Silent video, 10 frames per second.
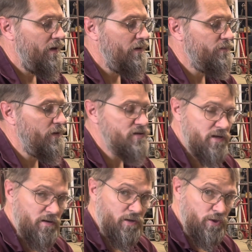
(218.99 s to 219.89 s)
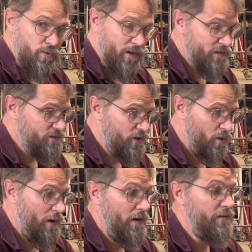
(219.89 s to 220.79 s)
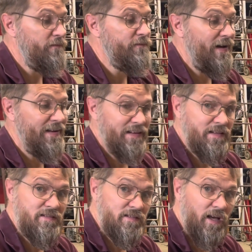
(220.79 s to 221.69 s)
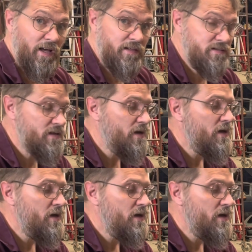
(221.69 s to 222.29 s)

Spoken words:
especially here in the US, to go out and find these studs.